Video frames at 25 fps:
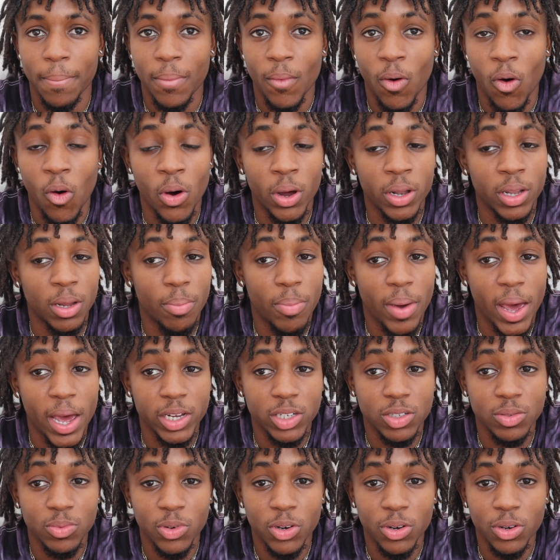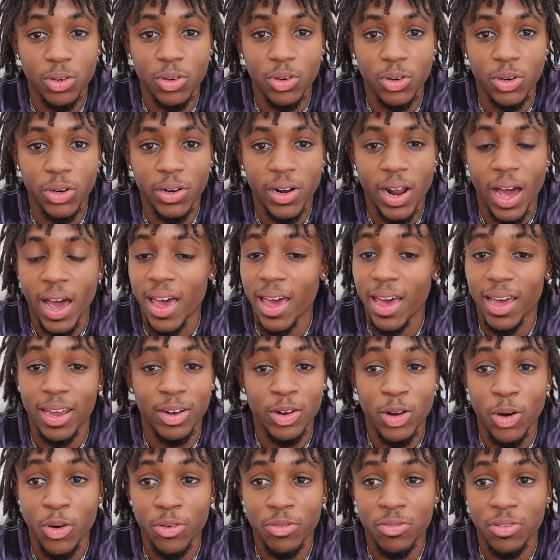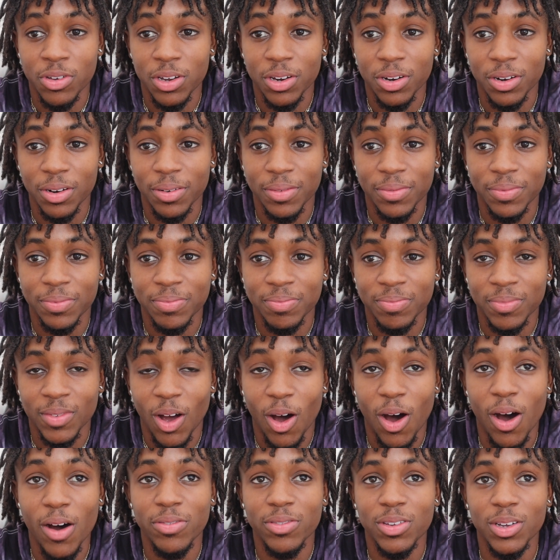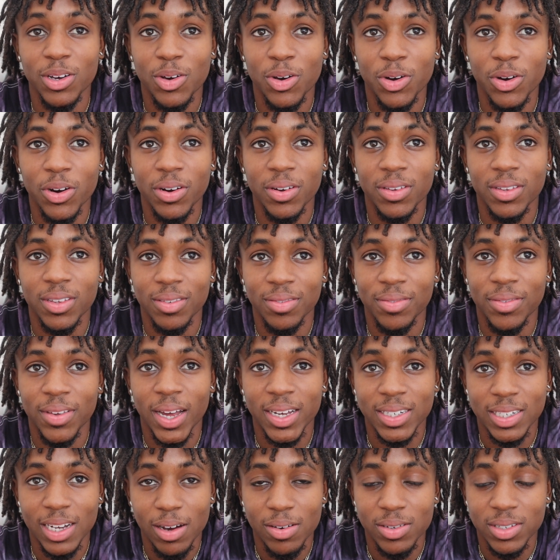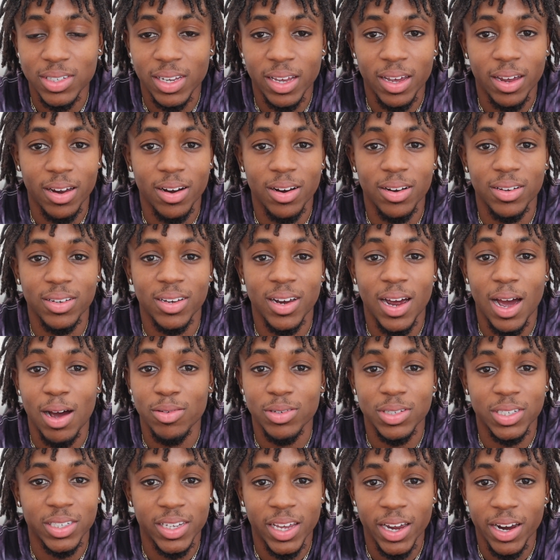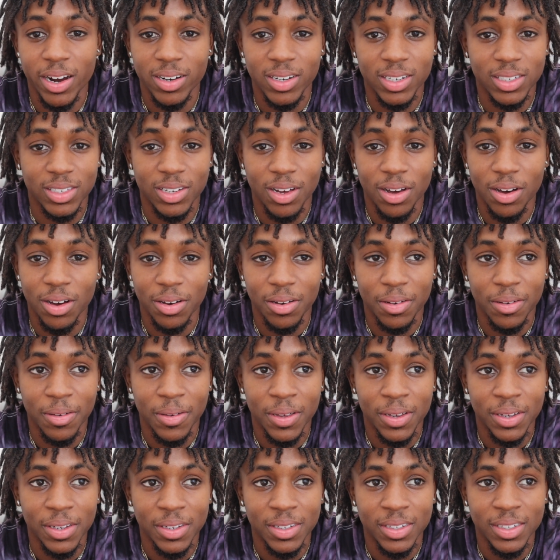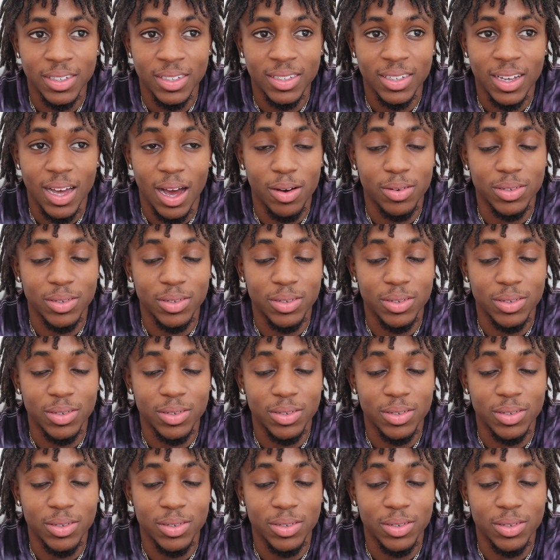on the basketball court, I had no fear. Off the court, as I was saying earlier, I was scared to talk. I